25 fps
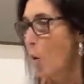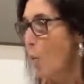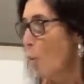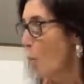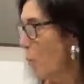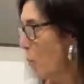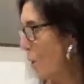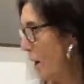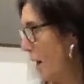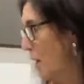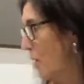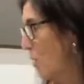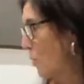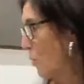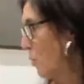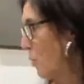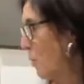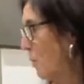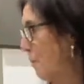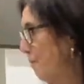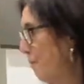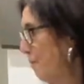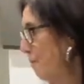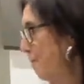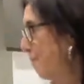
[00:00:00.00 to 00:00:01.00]

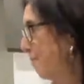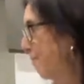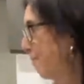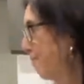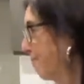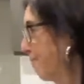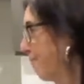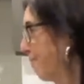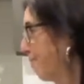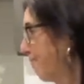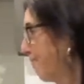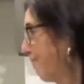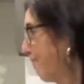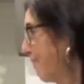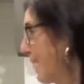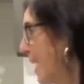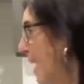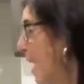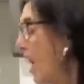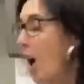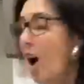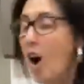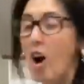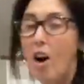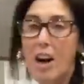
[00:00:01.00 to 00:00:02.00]
Well,
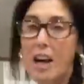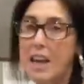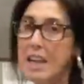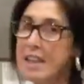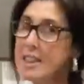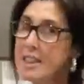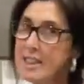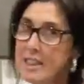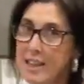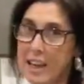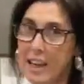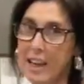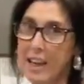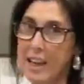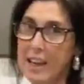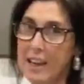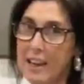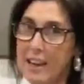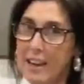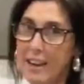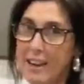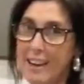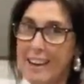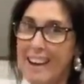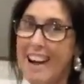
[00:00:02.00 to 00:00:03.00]
I
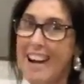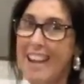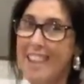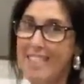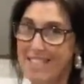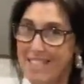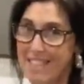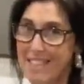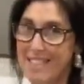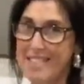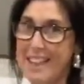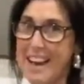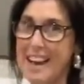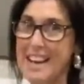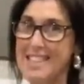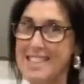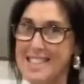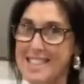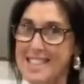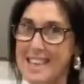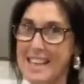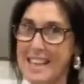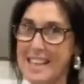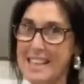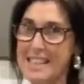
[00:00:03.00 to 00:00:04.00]
think that
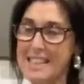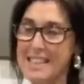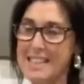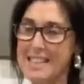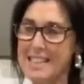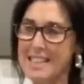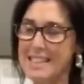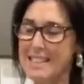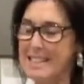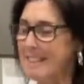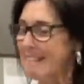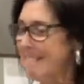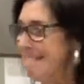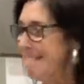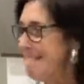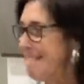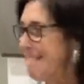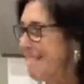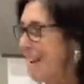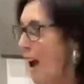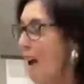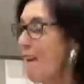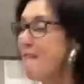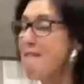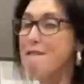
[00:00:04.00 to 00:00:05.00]
that's it
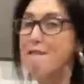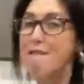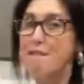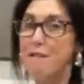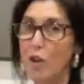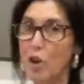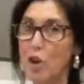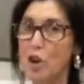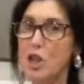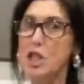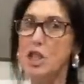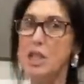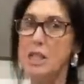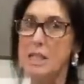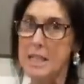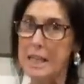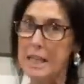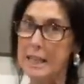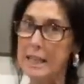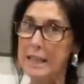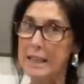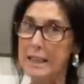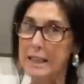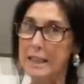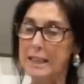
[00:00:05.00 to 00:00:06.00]
for
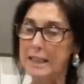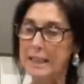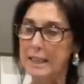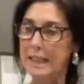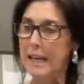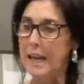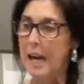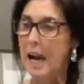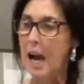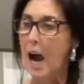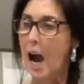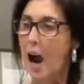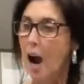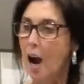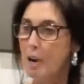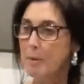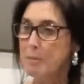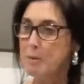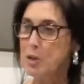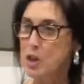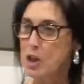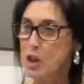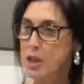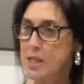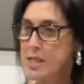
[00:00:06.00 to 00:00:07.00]
today.
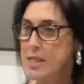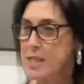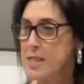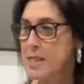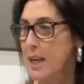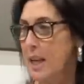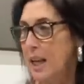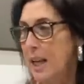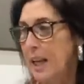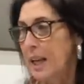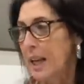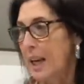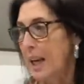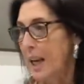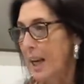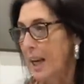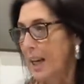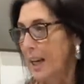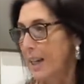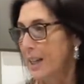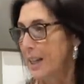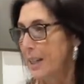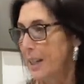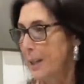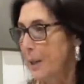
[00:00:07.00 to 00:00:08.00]
I'm just
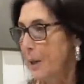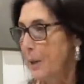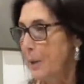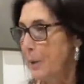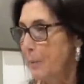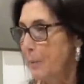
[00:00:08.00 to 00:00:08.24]
thinking,